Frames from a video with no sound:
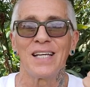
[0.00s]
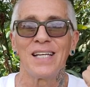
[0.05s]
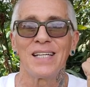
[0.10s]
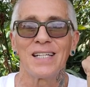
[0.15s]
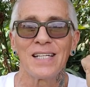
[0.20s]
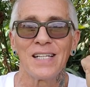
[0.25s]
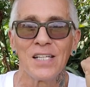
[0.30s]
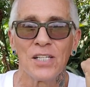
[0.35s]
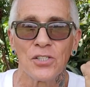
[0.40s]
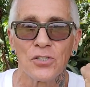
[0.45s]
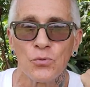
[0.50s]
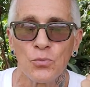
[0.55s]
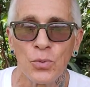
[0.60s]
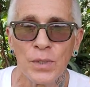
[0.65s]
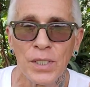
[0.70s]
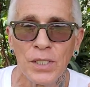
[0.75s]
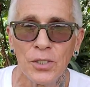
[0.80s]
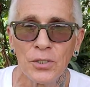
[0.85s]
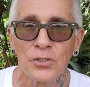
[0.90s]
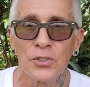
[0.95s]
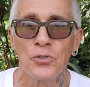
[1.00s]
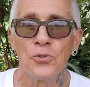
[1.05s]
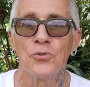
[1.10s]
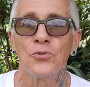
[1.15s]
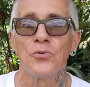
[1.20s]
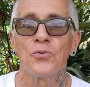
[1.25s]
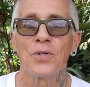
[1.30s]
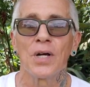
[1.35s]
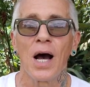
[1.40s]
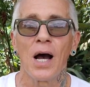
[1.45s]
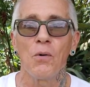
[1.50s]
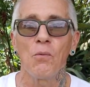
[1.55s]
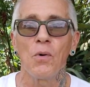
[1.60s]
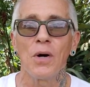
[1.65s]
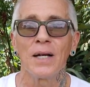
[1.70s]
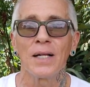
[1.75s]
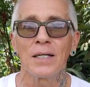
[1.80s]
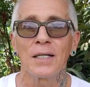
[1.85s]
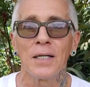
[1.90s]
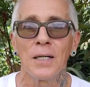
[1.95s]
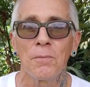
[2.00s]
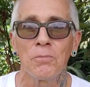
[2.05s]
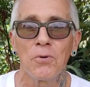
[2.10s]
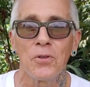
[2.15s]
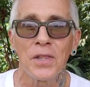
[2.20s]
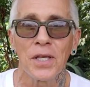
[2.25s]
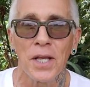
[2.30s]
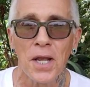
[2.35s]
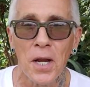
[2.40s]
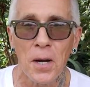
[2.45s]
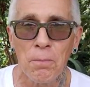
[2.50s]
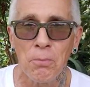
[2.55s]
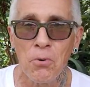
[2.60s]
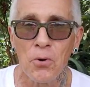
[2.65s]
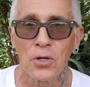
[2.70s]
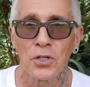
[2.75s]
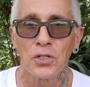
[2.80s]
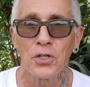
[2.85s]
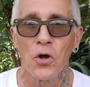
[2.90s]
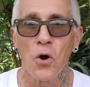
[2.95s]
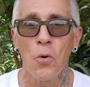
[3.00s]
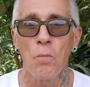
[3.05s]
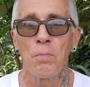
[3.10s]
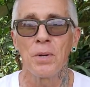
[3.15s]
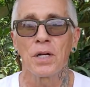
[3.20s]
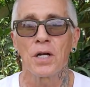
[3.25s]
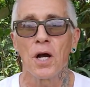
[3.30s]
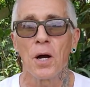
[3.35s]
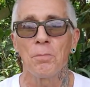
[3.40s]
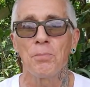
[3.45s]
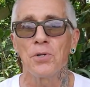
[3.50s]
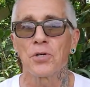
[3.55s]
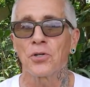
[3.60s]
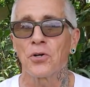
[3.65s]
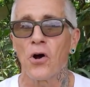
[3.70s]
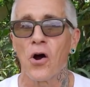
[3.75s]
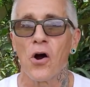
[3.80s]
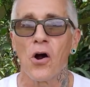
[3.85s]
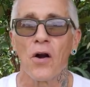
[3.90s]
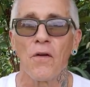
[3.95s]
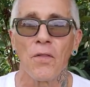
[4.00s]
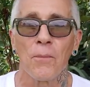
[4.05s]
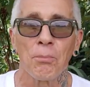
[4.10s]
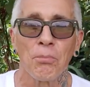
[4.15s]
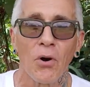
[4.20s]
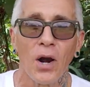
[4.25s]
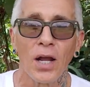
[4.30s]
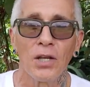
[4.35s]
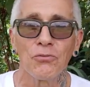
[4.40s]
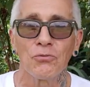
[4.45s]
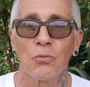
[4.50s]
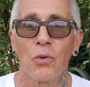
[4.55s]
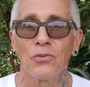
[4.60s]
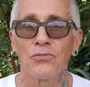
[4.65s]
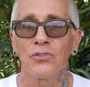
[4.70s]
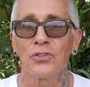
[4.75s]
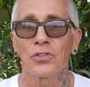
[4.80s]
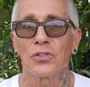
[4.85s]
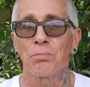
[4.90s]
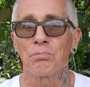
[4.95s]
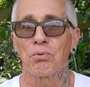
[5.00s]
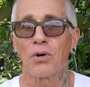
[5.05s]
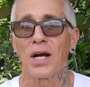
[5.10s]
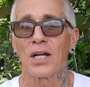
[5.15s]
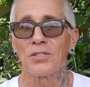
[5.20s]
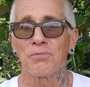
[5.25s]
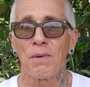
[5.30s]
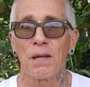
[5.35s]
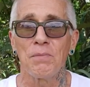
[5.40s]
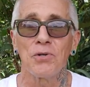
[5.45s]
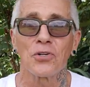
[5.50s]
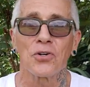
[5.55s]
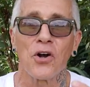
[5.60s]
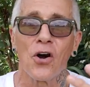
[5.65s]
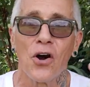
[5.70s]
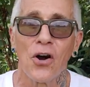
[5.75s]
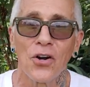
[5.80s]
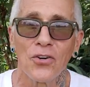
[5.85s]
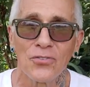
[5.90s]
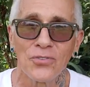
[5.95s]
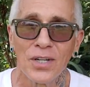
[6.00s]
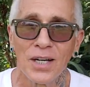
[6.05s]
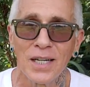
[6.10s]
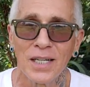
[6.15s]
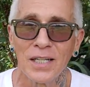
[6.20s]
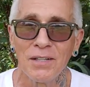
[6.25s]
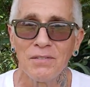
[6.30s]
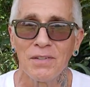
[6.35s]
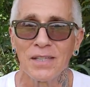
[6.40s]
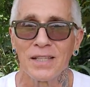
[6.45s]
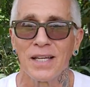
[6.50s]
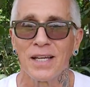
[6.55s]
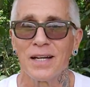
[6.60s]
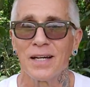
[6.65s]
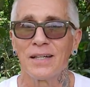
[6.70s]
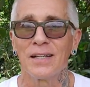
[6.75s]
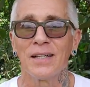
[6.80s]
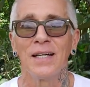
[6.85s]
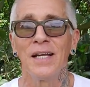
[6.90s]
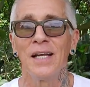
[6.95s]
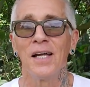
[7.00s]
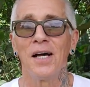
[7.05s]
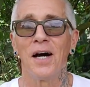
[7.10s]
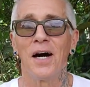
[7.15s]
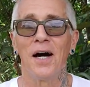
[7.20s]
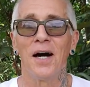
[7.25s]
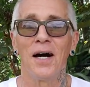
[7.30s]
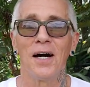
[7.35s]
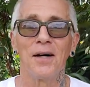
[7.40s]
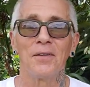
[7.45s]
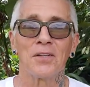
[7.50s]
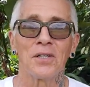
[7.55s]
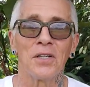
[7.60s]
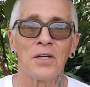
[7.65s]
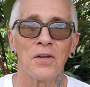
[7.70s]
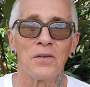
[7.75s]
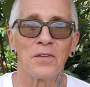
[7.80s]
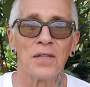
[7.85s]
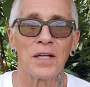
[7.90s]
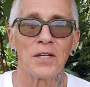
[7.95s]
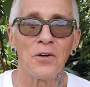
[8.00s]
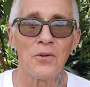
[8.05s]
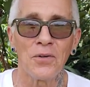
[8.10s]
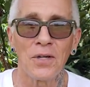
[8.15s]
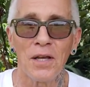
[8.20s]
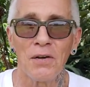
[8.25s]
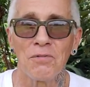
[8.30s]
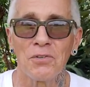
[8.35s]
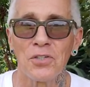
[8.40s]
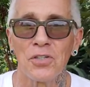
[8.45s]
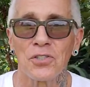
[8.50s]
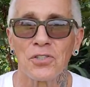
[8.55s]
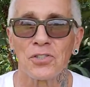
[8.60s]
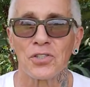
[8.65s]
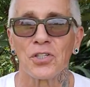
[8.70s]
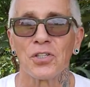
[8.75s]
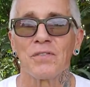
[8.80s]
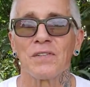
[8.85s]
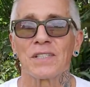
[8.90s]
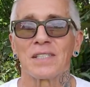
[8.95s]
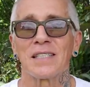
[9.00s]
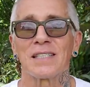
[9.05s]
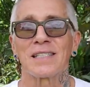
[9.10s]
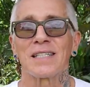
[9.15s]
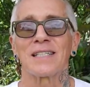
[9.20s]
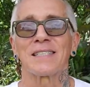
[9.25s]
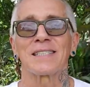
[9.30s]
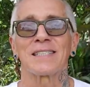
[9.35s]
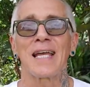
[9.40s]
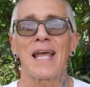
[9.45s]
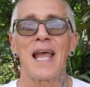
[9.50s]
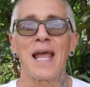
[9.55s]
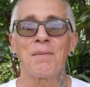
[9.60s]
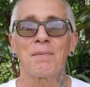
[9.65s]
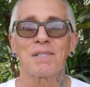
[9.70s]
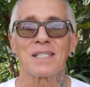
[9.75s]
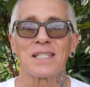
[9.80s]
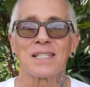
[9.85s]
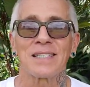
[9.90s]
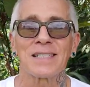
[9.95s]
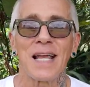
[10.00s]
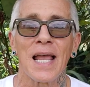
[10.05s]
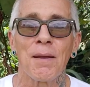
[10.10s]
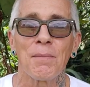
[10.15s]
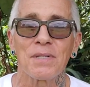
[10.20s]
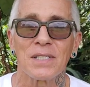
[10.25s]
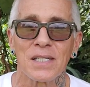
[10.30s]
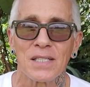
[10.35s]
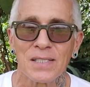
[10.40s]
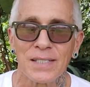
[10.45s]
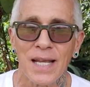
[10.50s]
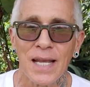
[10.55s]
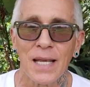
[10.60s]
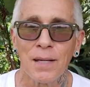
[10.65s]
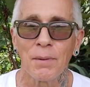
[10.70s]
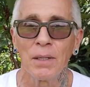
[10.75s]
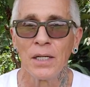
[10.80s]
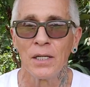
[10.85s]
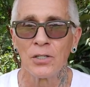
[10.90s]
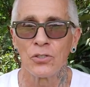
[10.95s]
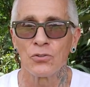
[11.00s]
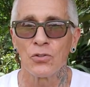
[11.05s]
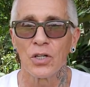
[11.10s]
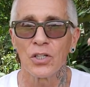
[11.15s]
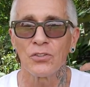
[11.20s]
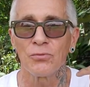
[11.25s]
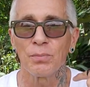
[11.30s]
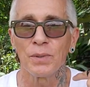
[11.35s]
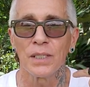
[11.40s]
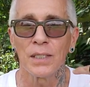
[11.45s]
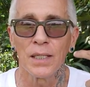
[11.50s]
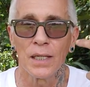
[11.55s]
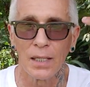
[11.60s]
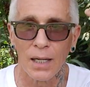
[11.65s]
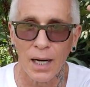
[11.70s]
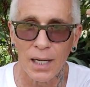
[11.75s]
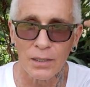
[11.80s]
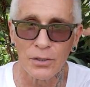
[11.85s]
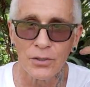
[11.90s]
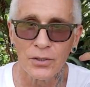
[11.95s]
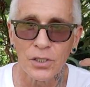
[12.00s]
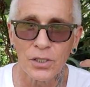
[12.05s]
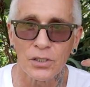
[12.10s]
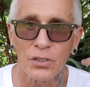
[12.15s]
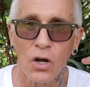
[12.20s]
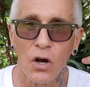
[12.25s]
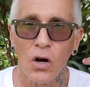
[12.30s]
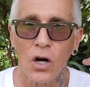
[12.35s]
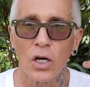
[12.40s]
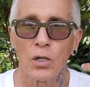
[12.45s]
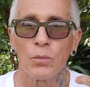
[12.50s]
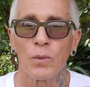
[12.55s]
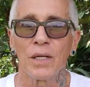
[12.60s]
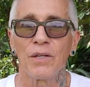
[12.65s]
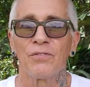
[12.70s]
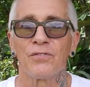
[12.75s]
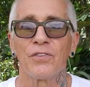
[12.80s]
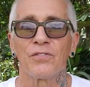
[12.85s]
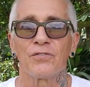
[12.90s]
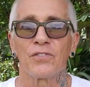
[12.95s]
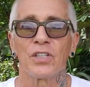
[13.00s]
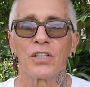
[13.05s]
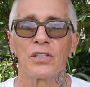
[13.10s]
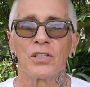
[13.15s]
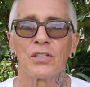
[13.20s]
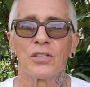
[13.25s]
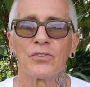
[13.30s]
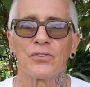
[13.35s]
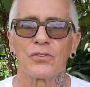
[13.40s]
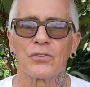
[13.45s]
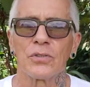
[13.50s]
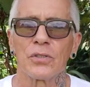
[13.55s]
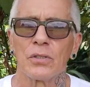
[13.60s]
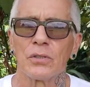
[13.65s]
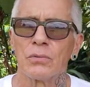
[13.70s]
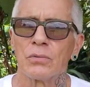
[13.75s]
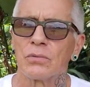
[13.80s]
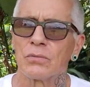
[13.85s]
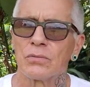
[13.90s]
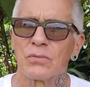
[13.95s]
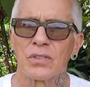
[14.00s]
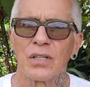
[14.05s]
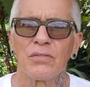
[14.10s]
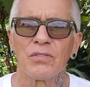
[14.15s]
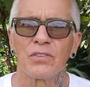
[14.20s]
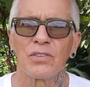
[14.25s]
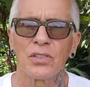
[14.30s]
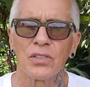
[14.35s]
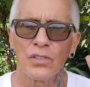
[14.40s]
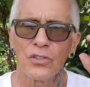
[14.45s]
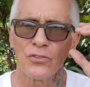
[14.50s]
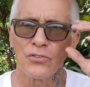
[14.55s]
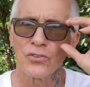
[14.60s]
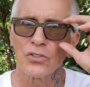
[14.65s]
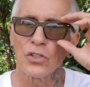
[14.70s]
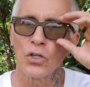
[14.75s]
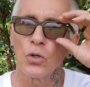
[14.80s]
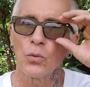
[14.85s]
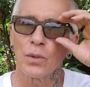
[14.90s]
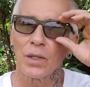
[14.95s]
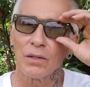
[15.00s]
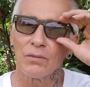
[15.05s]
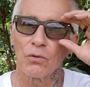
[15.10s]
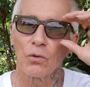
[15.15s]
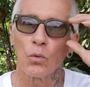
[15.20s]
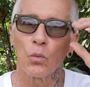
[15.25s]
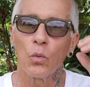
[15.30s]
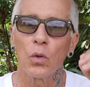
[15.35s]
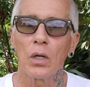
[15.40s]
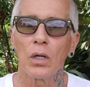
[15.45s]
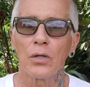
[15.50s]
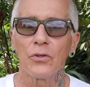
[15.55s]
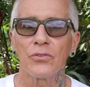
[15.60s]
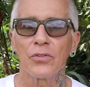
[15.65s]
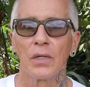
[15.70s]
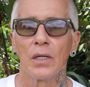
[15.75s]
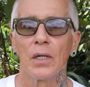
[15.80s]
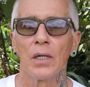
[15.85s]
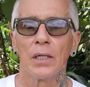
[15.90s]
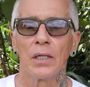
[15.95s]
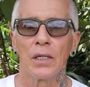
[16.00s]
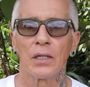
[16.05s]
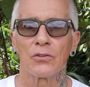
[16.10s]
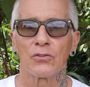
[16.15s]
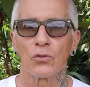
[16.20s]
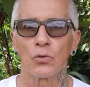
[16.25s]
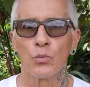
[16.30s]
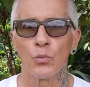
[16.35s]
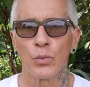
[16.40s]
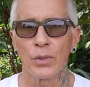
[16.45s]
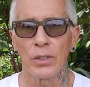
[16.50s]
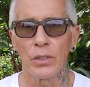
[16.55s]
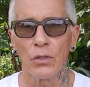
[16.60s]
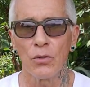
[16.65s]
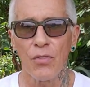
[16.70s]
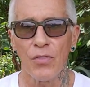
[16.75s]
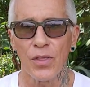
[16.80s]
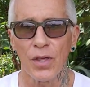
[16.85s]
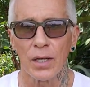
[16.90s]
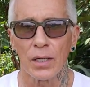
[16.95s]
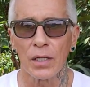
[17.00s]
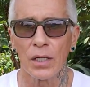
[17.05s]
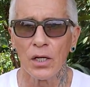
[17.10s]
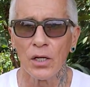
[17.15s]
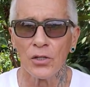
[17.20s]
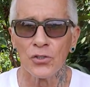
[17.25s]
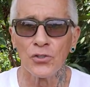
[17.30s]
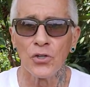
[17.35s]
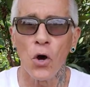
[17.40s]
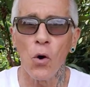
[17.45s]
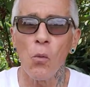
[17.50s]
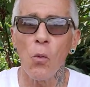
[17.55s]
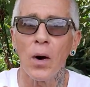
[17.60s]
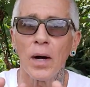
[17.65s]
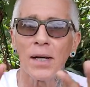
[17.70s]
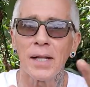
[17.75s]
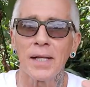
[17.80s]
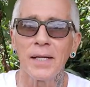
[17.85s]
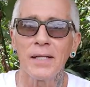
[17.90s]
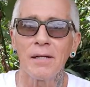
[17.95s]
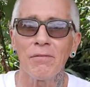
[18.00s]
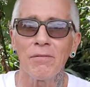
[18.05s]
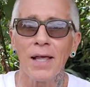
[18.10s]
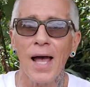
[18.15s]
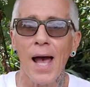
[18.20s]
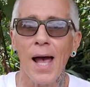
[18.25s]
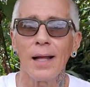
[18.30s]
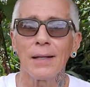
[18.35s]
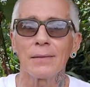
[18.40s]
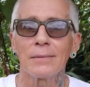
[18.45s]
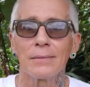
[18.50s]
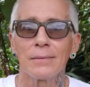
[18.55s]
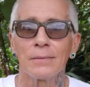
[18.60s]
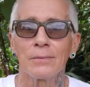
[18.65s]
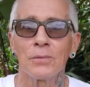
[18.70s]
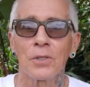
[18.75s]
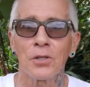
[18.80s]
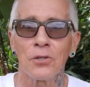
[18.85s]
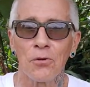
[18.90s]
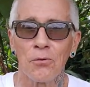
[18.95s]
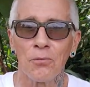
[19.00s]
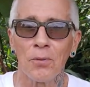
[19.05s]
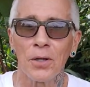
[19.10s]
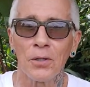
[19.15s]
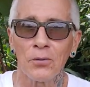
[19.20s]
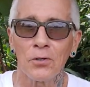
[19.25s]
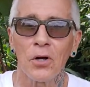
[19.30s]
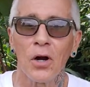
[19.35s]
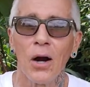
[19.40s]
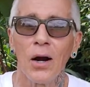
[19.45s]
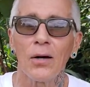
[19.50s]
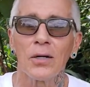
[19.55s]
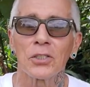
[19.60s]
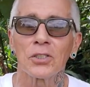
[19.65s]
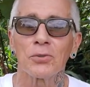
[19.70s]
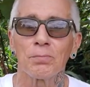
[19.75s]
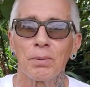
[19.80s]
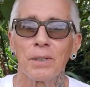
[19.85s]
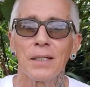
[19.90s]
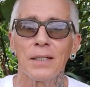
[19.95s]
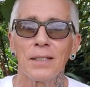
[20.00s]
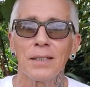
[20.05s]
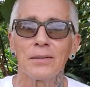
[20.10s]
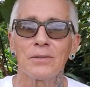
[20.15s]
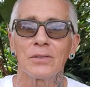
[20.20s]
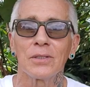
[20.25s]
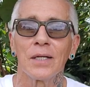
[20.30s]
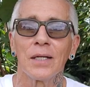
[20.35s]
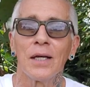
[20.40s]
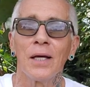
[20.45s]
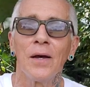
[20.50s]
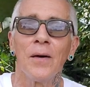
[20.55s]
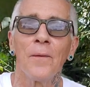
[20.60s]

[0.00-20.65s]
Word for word: It is real. You do not want to come to the airport to go pick up your car. The price wasn't the price. Maybe your car's not even there. Uh, they don't have good service. It's a scam. It's a scam. It's a scam. Trust me, I learned it the hard way 15 years or no, 17 years ago, whenever it was. It's a real thing. Don't want any of that with your rental car experience?